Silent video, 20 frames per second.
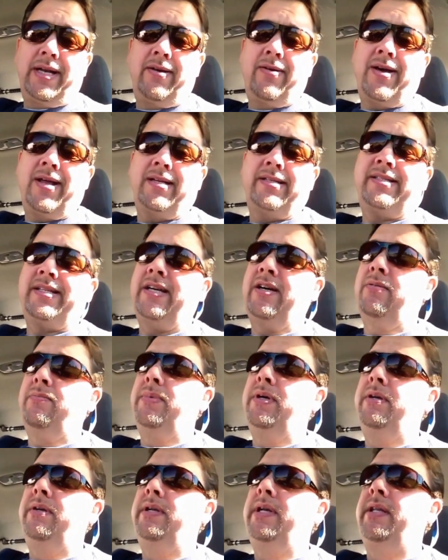know how to sell,
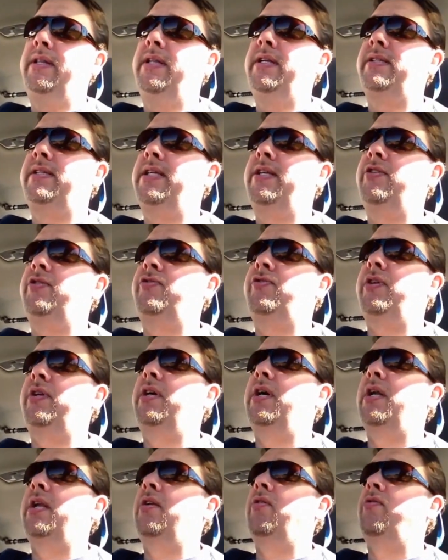but in this industry, you
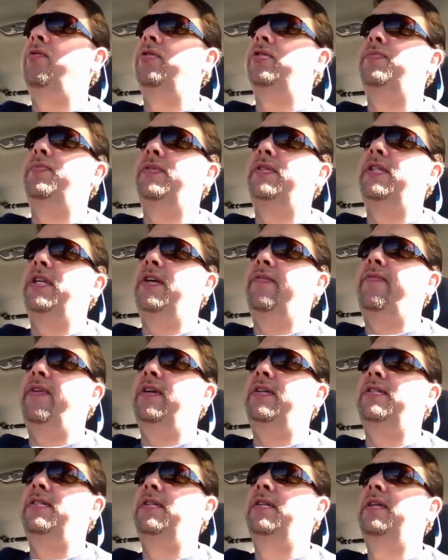got to learn the
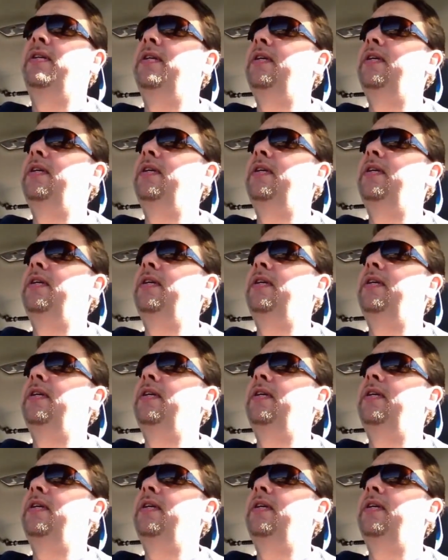specifics.